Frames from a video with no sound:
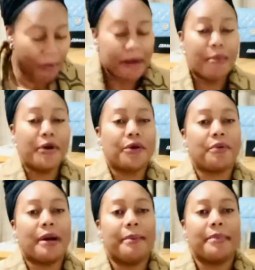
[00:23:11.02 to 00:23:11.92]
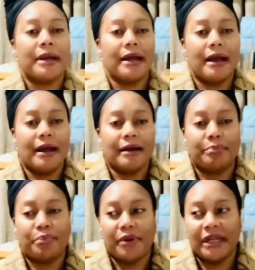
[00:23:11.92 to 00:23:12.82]
monogram
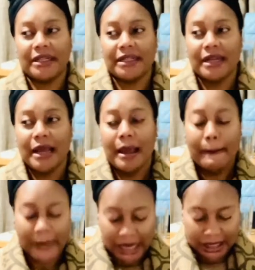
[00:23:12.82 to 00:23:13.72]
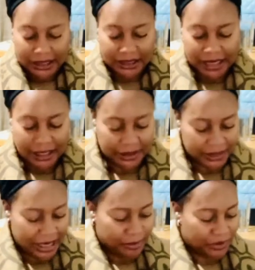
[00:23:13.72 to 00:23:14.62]
print bags. And
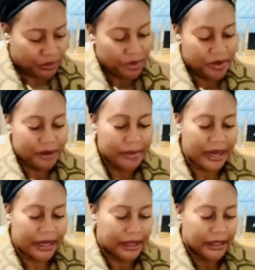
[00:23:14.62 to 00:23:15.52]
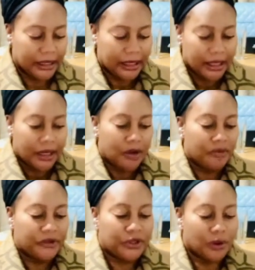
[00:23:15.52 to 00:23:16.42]
today I'm just wearing my Louis
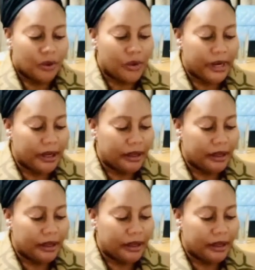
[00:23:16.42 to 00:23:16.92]
Vuitton